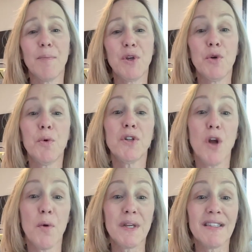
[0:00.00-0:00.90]
You will
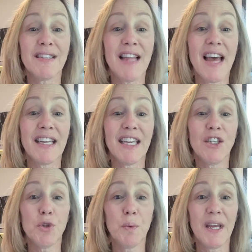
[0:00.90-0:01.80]
notice that
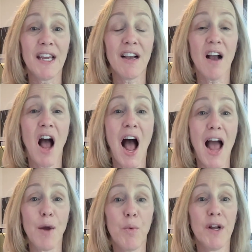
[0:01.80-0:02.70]
each week
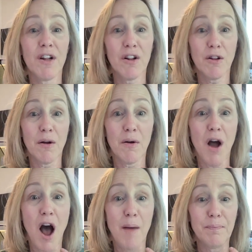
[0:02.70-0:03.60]
I will
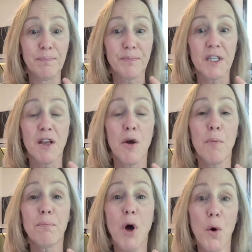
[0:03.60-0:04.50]

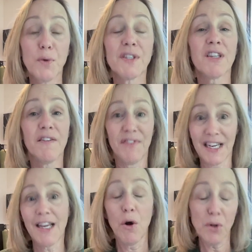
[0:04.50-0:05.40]
post a
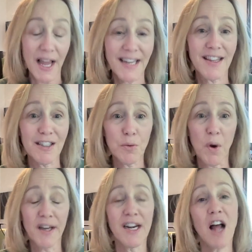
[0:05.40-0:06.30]
video like this
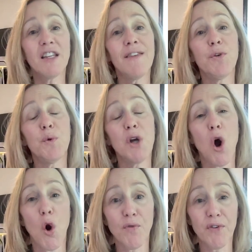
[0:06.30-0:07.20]
one, and I'll give you an
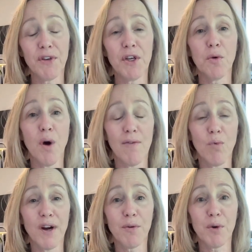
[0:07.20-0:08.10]
overview of
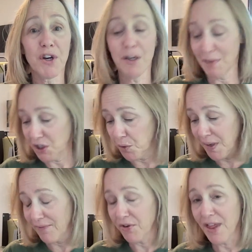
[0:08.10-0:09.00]
what we're going to be
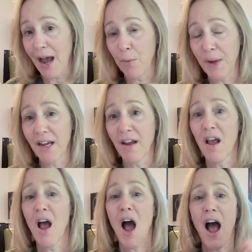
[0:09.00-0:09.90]
doing for that week.
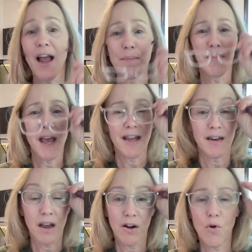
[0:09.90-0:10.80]
I am
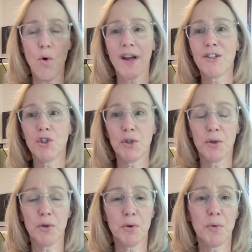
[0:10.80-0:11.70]
then going
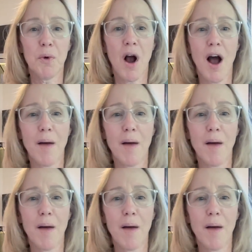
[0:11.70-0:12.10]
to